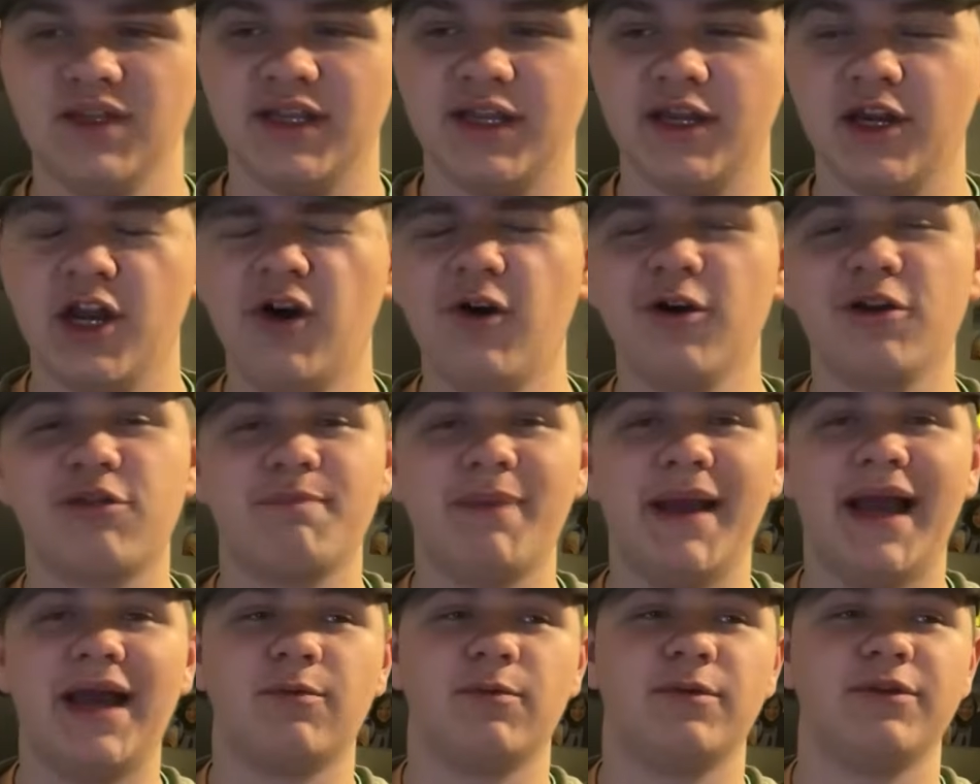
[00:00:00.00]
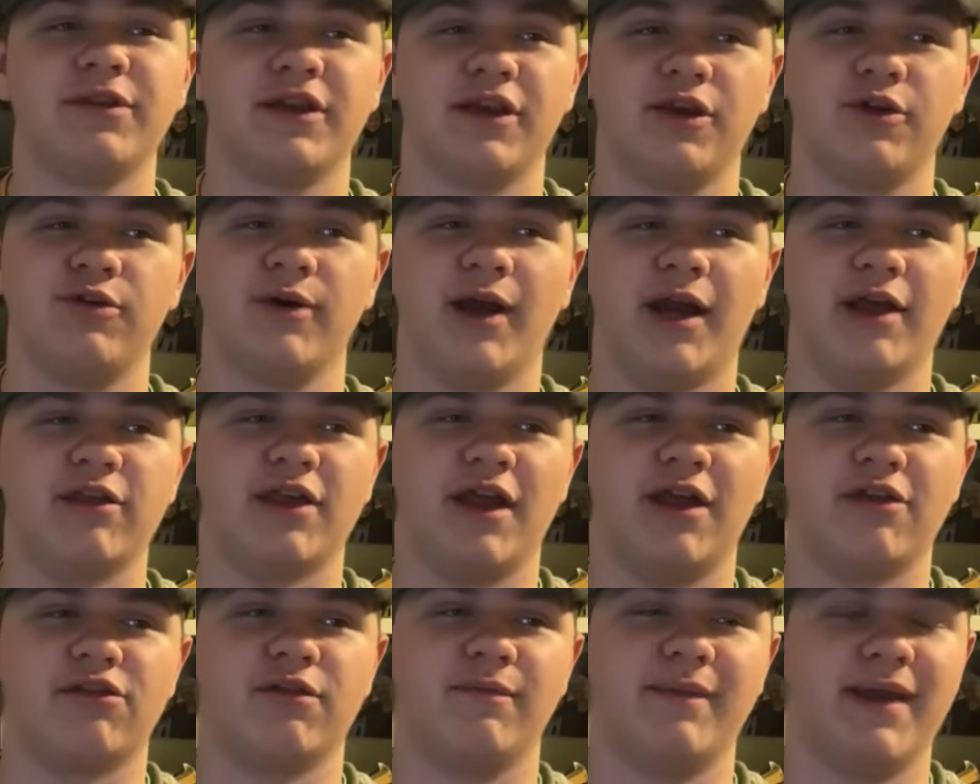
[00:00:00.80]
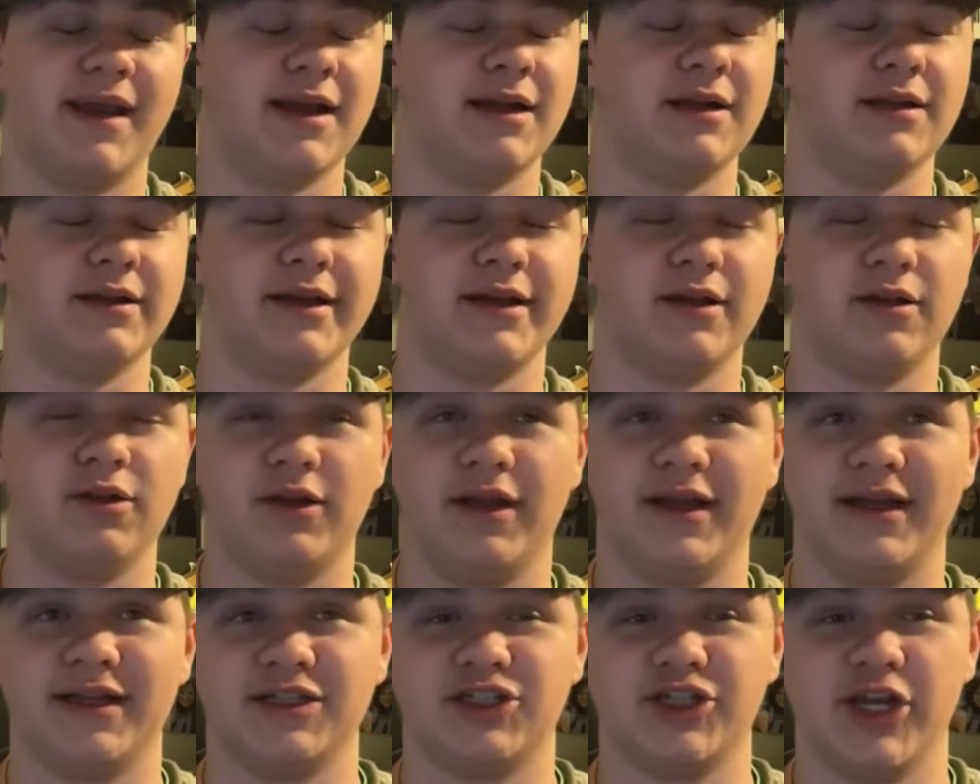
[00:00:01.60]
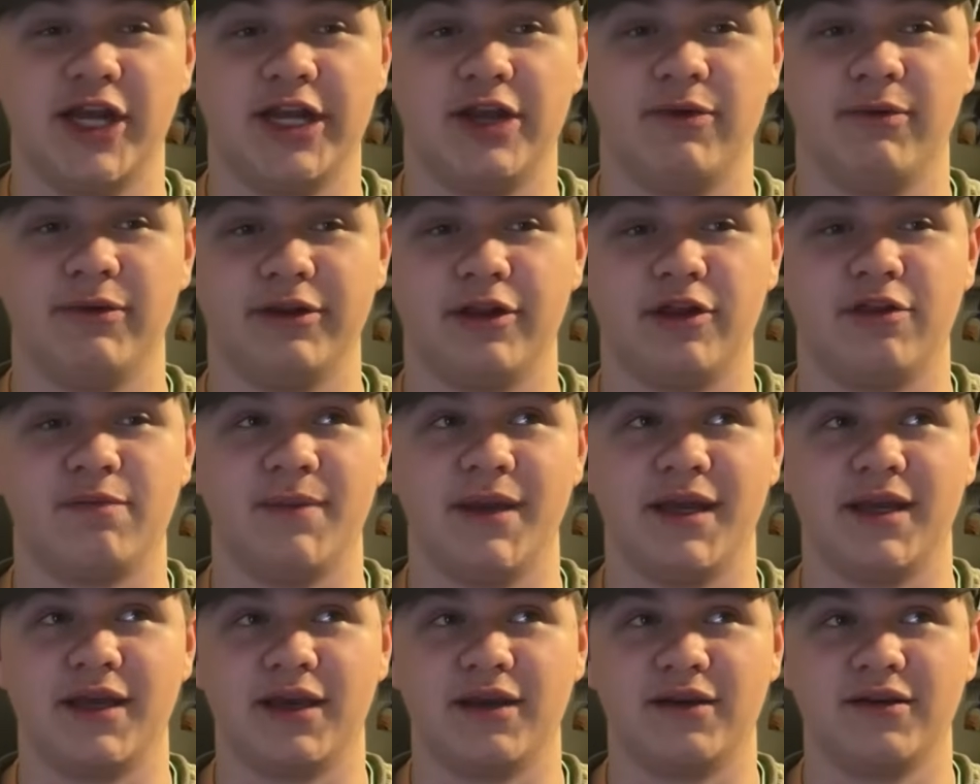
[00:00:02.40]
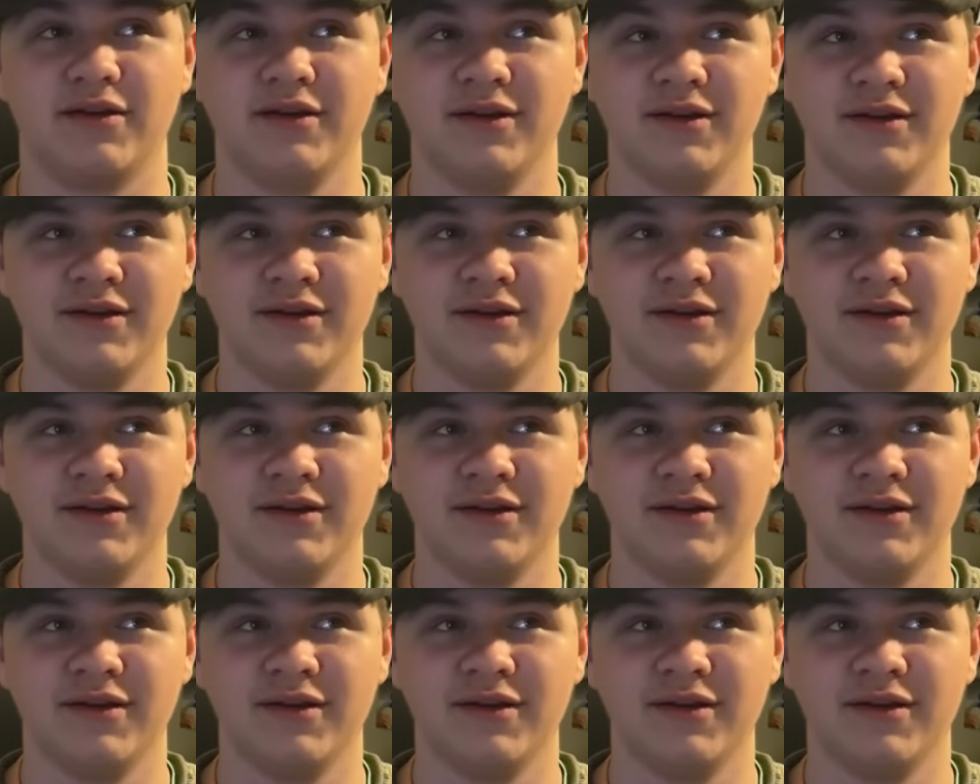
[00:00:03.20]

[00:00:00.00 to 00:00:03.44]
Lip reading: You know it's bad when the US has to make it illegal, like, genuinely speaking.